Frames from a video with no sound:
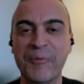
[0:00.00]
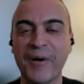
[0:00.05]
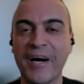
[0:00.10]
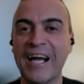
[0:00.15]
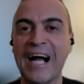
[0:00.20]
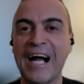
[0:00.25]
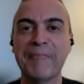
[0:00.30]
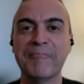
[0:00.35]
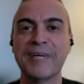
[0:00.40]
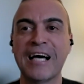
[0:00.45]

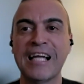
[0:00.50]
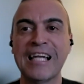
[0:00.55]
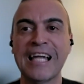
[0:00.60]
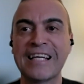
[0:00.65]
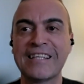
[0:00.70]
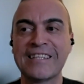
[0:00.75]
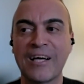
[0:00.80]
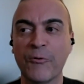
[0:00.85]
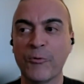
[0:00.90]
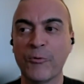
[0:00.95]
But I'm not
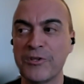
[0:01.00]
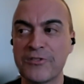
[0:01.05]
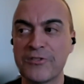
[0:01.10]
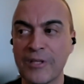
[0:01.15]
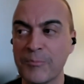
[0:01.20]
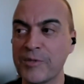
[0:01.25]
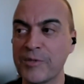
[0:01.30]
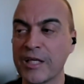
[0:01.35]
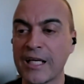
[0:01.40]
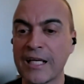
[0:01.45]
like that. When
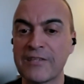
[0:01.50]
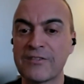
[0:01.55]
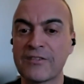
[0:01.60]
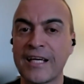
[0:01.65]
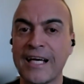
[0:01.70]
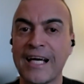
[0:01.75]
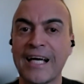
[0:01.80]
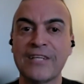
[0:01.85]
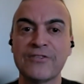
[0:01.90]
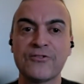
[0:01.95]
something gets
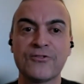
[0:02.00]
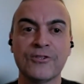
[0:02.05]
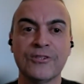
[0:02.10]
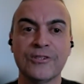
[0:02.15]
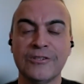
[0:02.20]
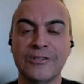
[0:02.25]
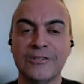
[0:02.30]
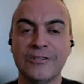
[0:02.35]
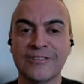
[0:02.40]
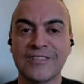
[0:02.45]

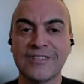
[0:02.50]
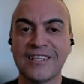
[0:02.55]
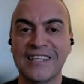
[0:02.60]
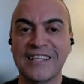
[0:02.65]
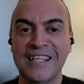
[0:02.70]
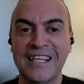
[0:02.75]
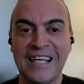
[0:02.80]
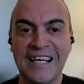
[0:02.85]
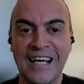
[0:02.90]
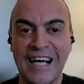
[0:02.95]
canceled,
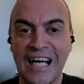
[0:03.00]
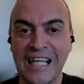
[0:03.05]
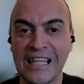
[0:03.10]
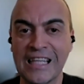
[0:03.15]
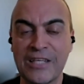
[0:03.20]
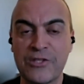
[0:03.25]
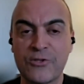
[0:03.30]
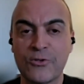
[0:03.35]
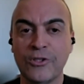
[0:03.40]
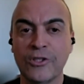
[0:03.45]
I
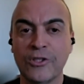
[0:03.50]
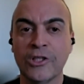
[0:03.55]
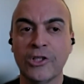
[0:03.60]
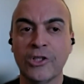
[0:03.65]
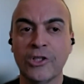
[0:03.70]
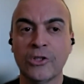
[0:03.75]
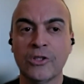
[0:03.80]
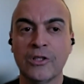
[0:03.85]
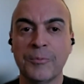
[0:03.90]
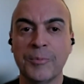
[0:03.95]
let you
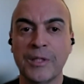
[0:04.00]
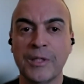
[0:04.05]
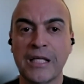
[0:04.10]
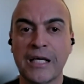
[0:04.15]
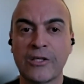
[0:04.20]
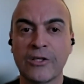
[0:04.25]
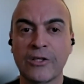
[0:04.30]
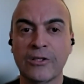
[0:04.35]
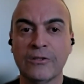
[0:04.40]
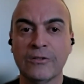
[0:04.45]
know. I'd be
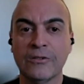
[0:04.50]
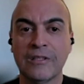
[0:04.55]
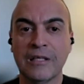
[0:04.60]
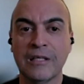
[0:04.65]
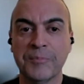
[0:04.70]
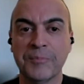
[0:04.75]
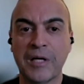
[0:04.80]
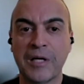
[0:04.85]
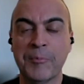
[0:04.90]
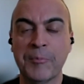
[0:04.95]
like, yo,
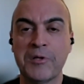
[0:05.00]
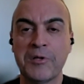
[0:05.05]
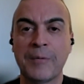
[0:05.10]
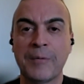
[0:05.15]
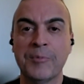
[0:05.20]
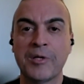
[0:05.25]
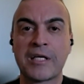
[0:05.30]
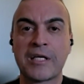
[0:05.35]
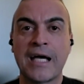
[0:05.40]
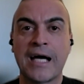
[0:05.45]
I'm going
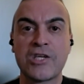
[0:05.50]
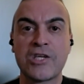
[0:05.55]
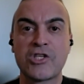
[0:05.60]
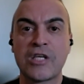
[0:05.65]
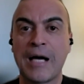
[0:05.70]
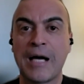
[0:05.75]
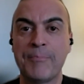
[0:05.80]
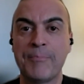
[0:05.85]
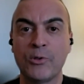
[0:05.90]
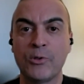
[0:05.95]
to
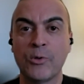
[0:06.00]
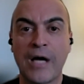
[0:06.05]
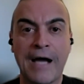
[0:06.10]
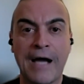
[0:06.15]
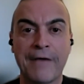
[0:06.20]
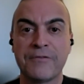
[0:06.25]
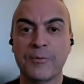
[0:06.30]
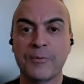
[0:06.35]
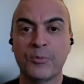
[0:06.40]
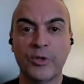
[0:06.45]
cash app you
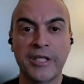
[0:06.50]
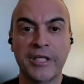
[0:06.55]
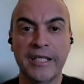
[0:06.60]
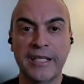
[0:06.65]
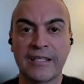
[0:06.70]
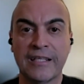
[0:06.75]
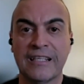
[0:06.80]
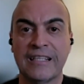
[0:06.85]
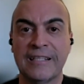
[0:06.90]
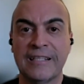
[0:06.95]
half the
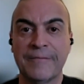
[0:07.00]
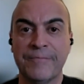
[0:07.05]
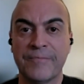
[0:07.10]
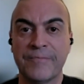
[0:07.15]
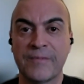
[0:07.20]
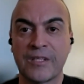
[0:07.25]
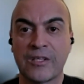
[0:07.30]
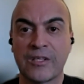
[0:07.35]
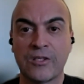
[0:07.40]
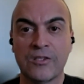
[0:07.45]
bread.
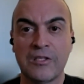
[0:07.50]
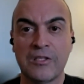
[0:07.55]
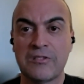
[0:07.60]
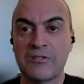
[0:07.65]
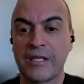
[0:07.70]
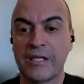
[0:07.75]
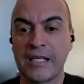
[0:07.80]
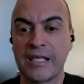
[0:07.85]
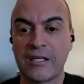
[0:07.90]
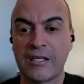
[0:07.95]
Because
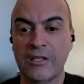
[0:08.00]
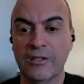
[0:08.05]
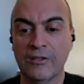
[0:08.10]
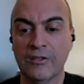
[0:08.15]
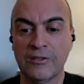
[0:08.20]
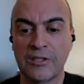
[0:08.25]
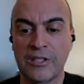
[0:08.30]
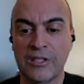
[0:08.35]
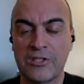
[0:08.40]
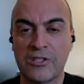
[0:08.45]
it's like, you
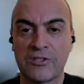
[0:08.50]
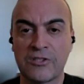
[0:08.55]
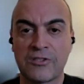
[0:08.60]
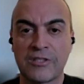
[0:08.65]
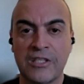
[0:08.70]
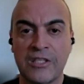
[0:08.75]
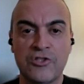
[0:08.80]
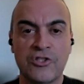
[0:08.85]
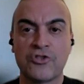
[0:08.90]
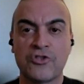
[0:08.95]
know, it's
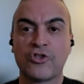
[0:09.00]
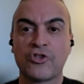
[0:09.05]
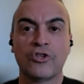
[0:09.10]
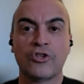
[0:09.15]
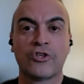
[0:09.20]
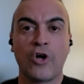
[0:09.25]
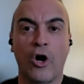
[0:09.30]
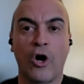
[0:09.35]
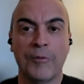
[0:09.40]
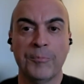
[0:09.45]
just
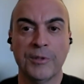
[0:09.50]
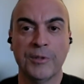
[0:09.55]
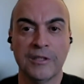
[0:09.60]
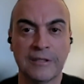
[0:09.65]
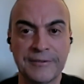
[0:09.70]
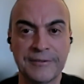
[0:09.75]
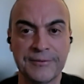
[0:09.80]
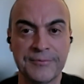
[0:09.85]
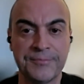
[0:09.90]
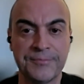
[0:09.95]
good karma.
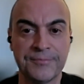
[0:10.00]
